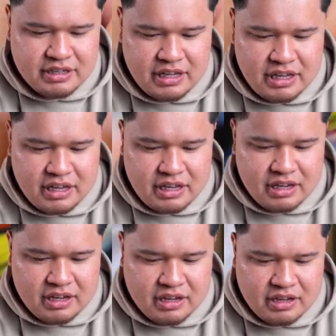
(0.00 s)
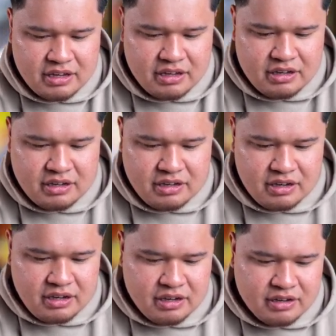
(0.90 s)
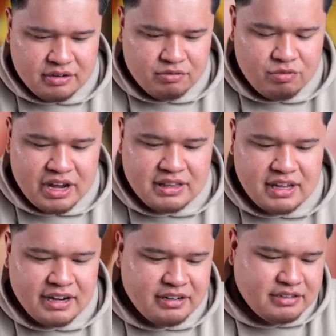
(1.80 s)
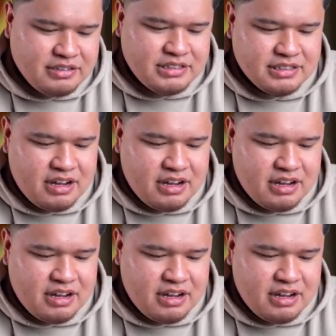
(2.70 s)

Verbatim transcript: And red liners